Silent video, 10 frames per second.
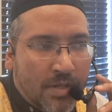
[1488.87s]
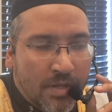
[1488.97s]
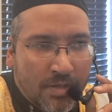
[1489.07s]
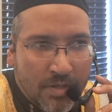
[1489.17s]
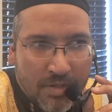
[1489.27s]

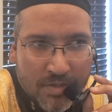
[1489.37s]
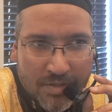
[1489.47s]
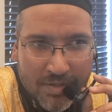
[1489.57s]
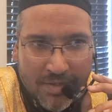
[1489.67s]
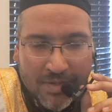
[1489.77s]
and
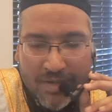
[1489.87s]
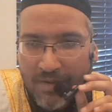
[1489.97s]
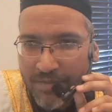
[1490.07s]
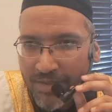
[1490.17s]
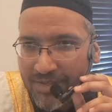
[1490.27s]

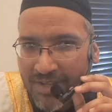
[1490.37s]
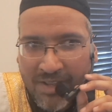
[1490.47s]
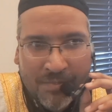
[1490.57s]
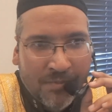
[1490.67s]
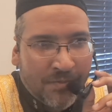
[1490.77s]
everything set
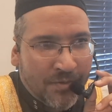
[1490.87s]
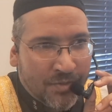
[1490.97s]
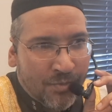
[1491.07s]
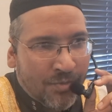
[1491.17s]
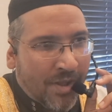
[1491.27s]
up if it's
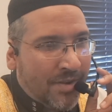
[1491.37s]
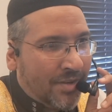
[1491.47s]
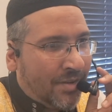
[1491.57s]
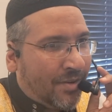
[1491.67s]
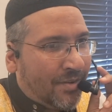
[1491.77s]
too crowded
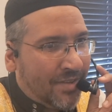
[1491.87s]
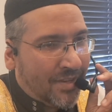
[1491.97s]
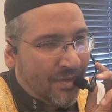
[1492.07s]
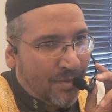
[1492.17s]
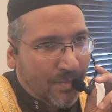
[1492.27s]
in here.
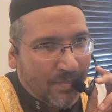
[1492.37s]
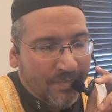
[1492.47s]
Thank you.